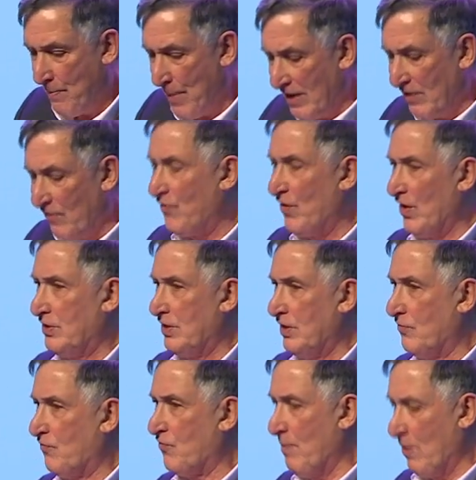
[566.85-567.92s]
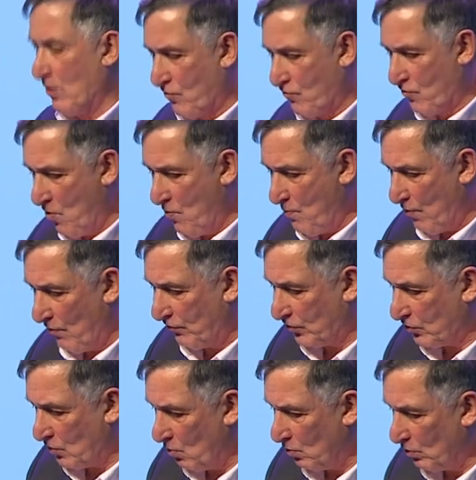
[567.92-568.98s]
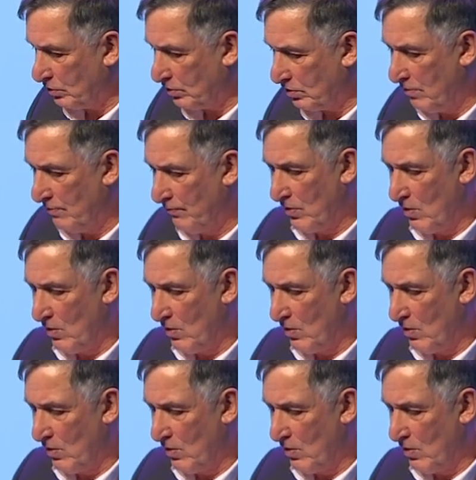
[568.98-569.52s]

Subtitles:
benefited from a group of schools